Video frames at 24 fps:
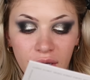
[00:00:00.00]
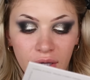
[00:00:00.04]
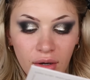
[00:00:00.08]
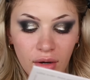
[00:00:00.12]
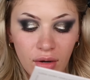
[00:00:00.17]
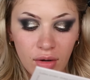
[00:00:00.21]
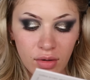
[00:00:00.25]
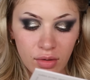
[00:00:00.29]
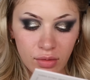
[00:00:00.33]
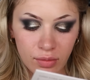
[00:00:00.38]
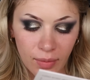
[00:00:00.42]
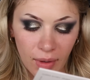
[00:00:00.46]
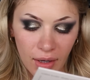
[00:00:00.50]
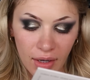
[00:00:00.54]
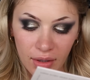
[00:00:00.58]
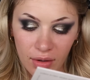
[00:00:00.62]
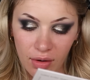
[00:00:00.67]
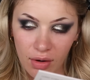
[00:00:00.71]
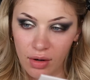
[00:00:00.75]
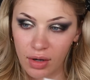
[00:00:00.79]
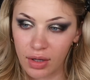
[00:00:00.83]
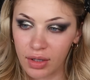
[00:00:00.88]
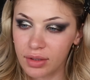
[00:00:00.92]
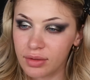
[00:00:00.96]
Like, oh my
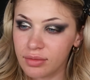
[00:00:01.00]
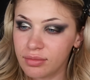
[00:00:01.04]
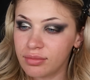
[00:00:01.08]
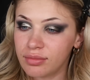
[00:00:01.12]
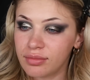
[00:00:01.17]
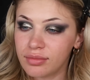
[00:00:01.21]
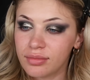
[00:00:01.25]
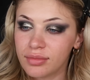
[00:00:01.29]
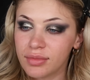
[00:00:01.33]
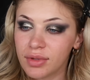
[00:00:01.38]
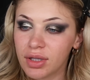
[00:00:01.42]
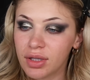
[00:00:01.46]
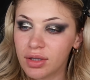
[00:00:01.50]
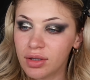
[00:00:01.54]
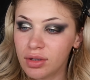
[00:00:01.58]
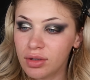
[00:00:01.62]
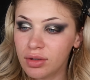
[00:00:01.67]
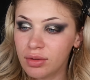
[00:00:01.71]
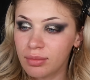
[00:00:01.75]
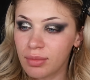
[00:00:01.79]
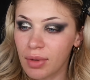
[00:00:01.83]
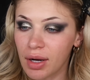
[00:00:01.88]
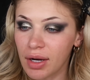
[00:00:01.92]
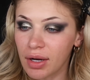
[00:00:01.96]
God.
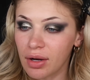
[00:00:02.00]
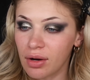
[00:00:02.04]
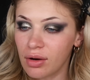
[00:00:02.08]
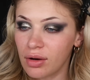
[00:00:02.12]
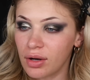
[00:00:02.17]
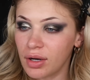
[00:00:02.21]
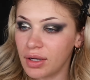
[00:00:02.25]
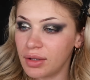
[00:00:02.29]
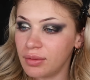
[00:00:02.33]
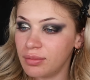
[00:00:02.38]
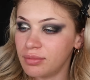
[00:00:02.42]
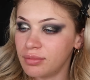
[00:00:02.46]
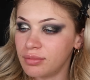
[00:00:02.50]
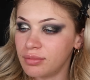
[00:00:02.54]
Oh my God.